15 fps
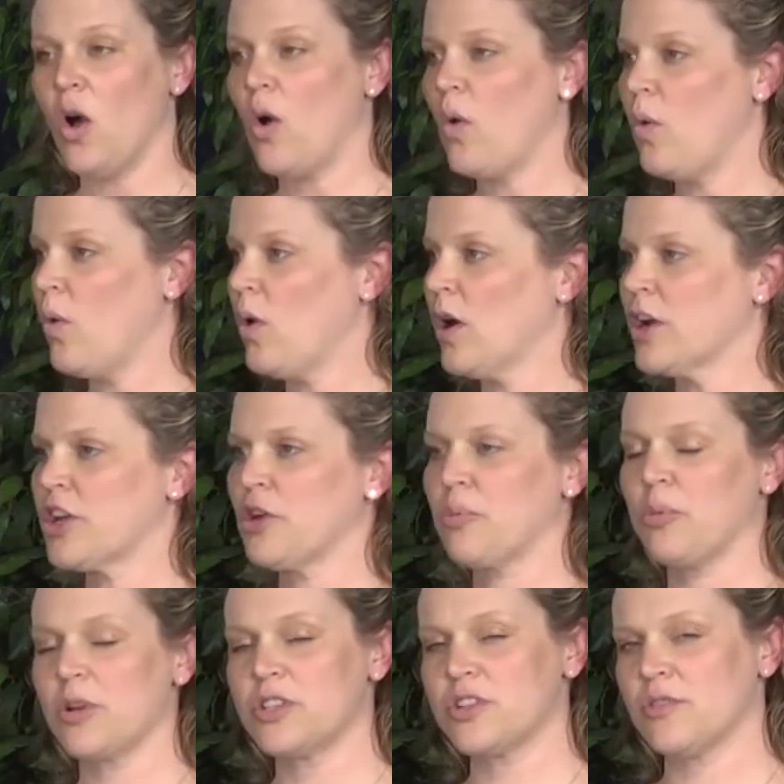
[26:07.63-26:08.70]
or your
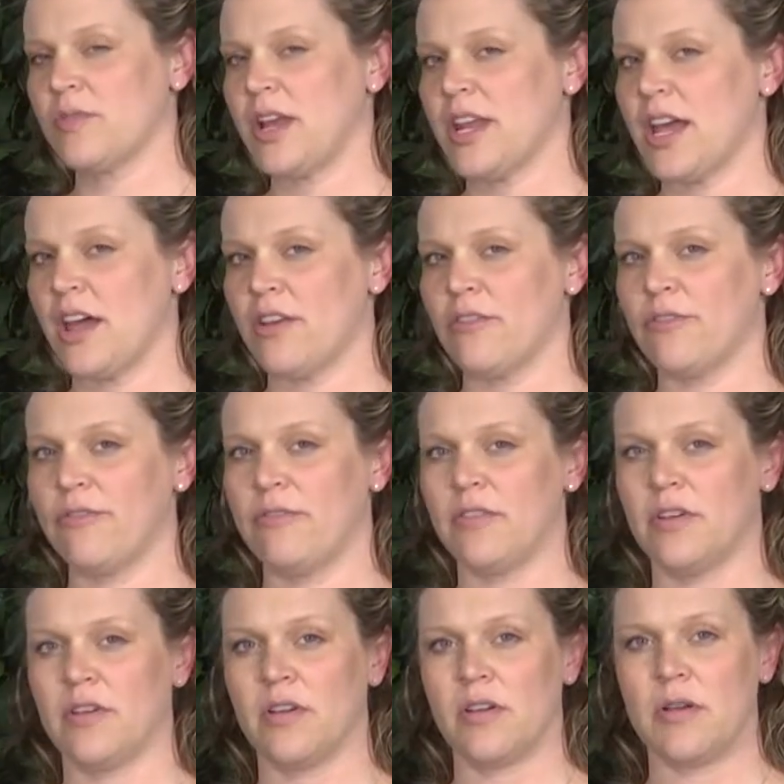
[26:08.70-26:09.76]
printer ran out
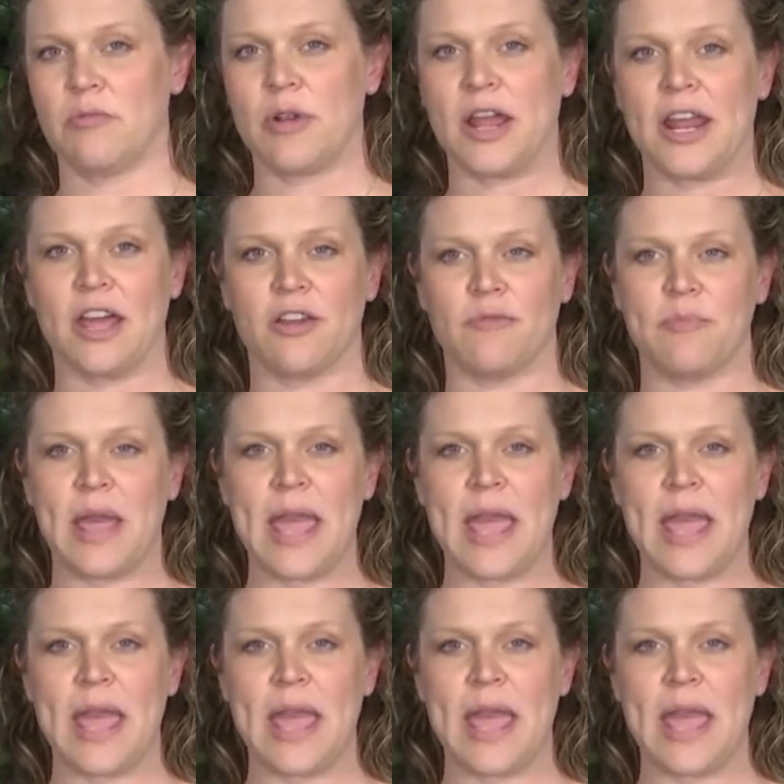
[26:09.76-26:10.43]
of